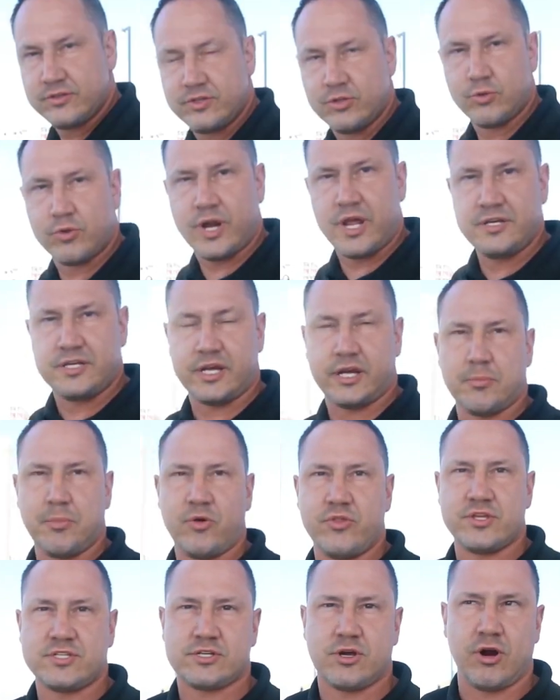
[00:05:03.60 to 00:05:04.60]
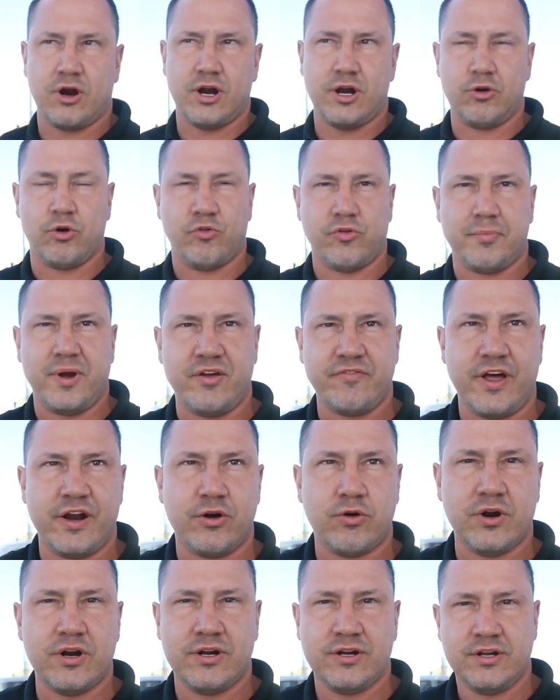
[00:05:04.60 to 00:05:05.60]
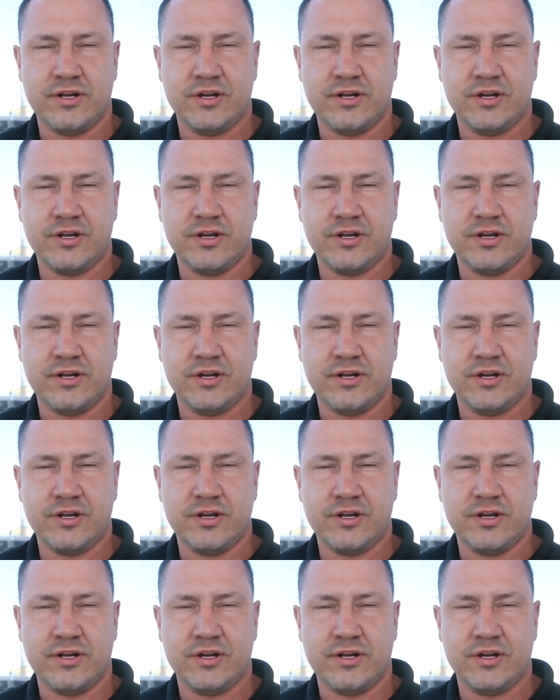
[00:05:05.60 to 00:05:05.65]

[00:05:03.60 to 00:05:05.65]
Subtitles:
You know what I dig about this car over my Aventador?